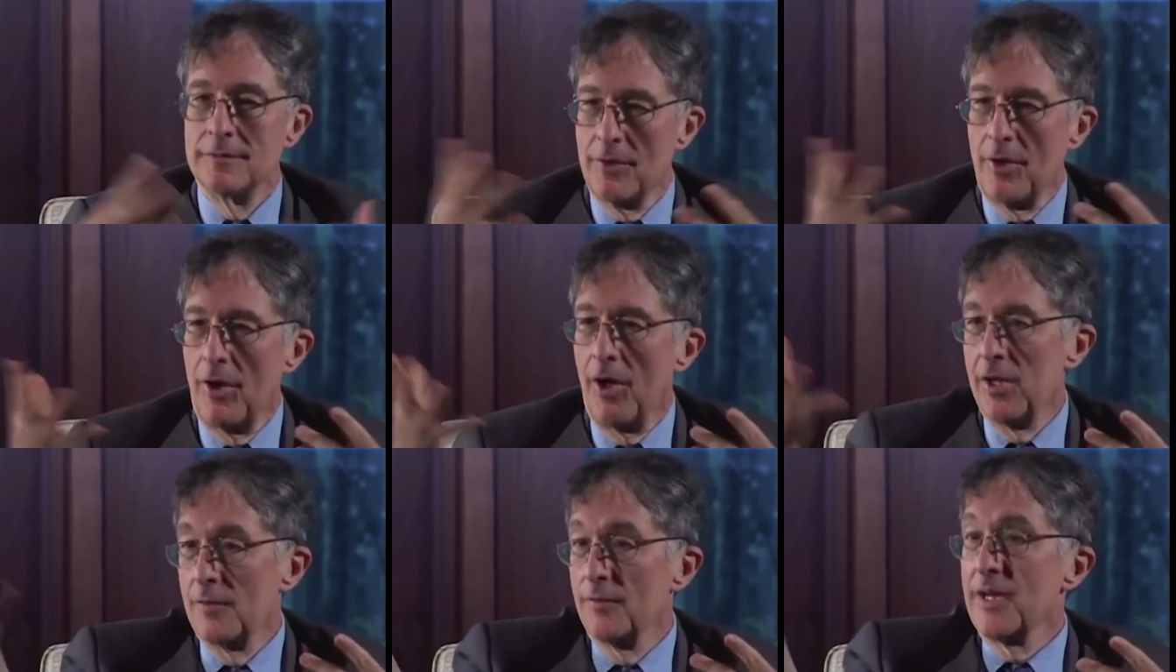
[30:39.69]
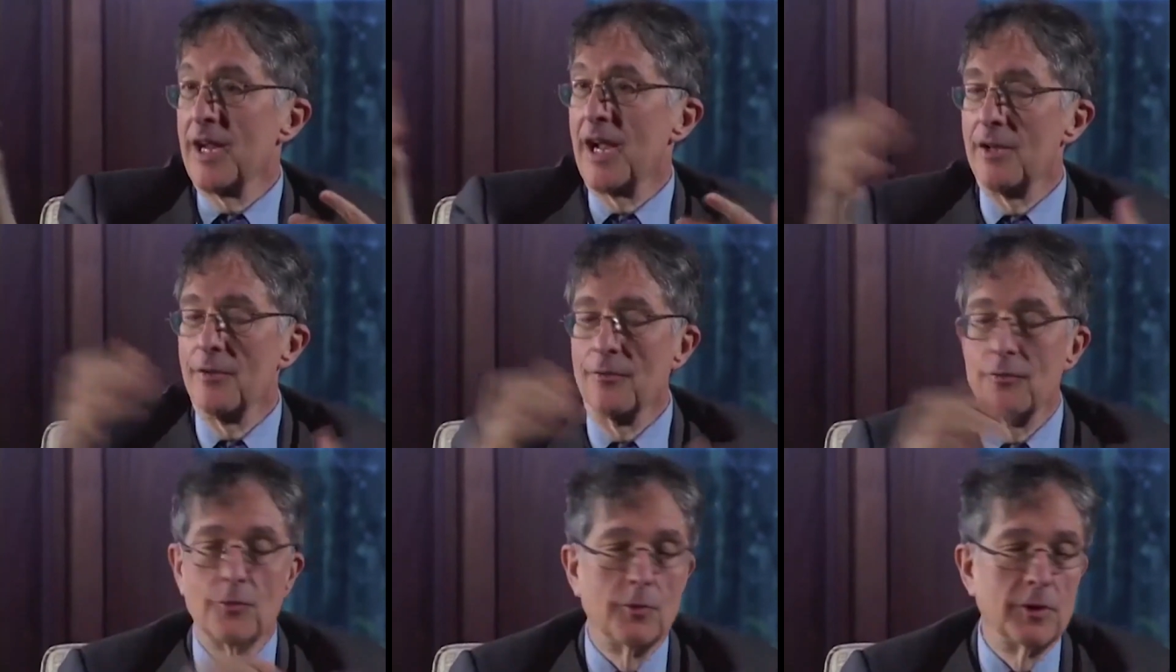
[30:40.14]
all of
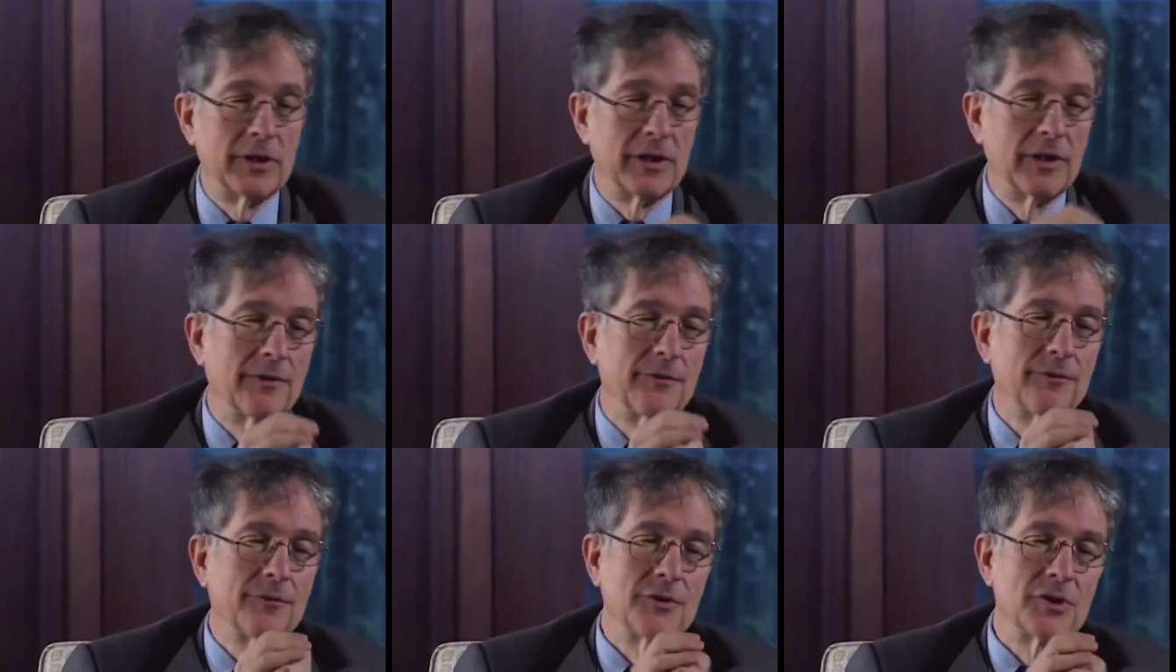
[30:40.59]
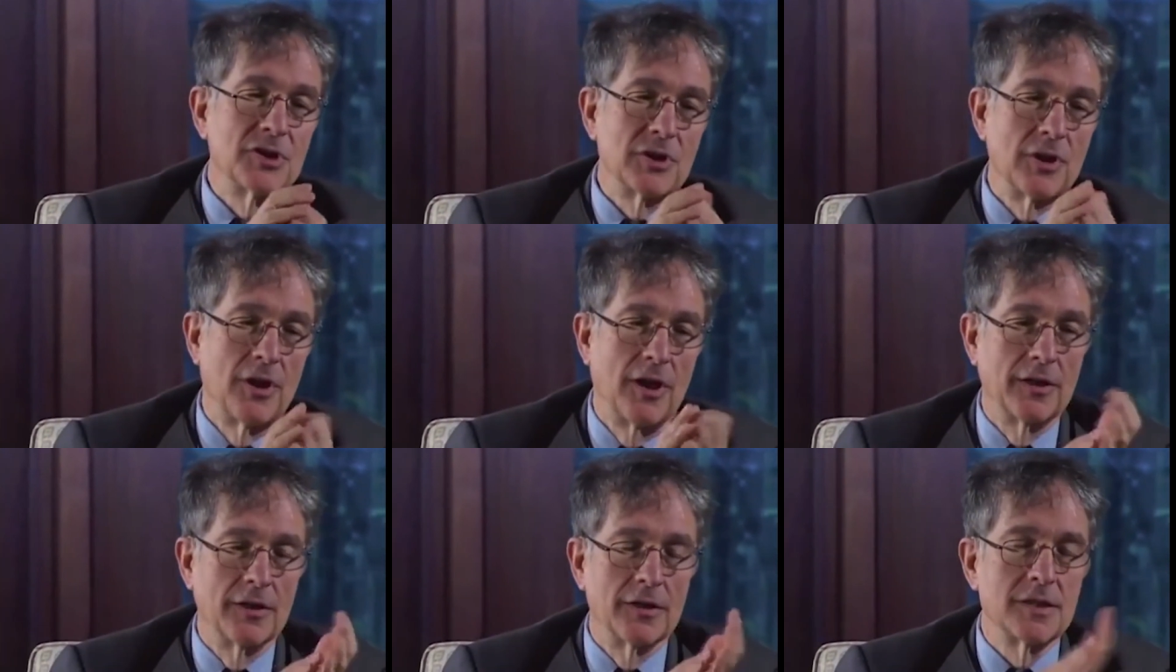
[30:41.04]
California, for
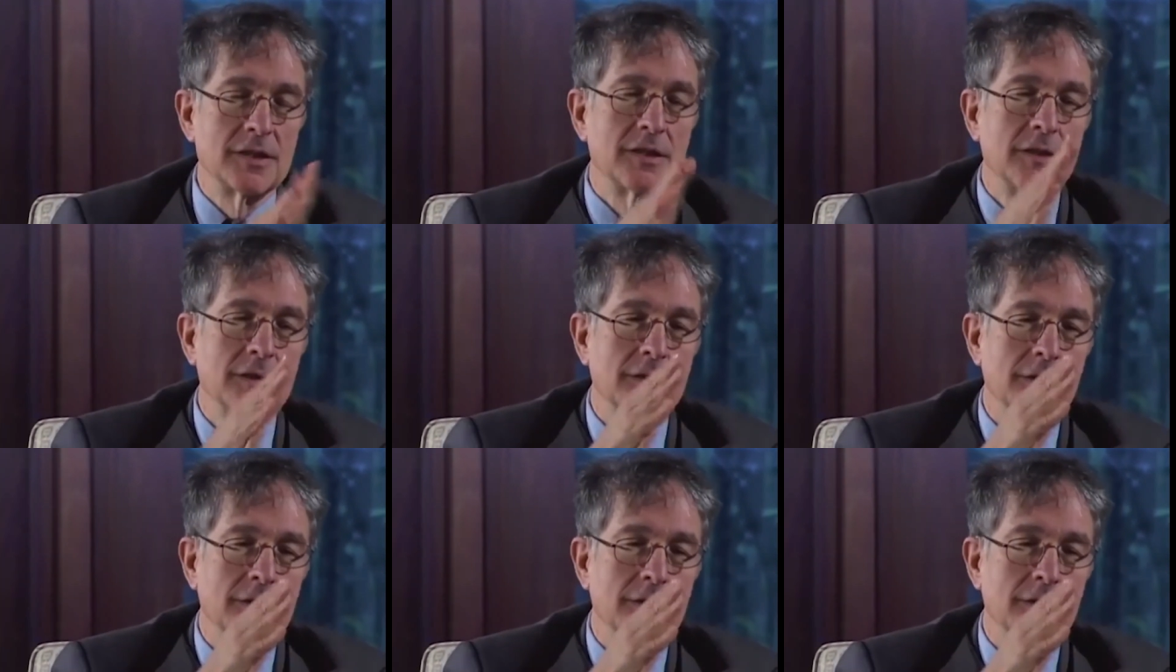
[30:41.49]
starters.